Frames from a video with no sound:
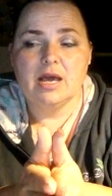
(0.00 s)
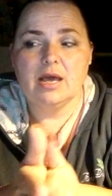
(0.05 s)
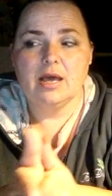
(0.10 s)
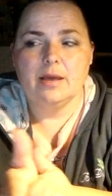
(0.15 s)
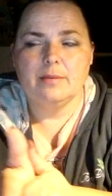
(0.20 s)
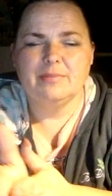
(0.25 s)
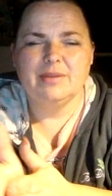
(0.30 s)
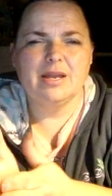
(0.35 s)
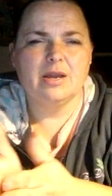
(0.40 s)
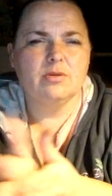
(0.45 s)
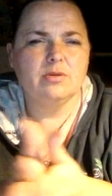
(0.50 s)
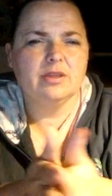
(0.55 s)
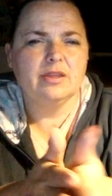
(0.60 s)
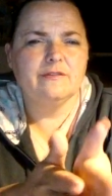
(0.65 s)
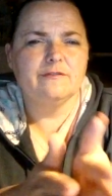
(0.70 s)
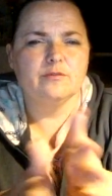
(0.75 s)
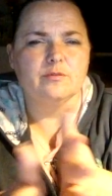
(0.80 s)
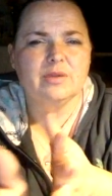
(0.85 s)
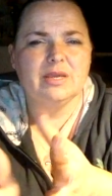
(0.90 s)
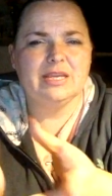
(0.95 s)
Um, not
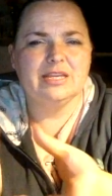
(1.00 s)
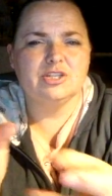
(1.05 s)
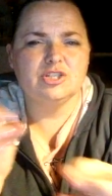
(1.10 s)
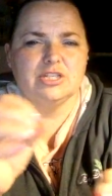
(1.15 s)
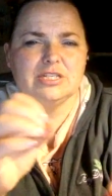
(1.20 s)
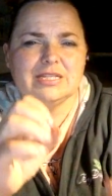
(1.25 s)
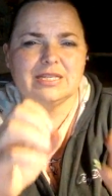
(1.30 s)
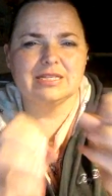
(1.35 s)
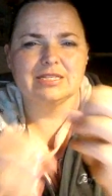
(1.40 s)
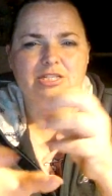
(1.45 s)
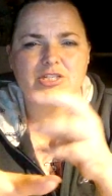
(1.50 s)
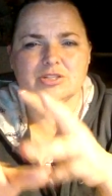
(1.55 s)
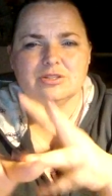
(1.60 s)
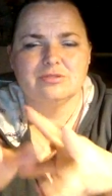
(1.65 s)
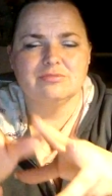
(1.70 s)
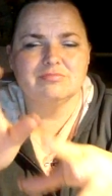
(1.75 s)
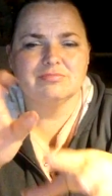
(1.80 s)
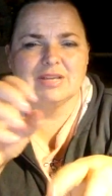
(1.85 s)
really for me, she just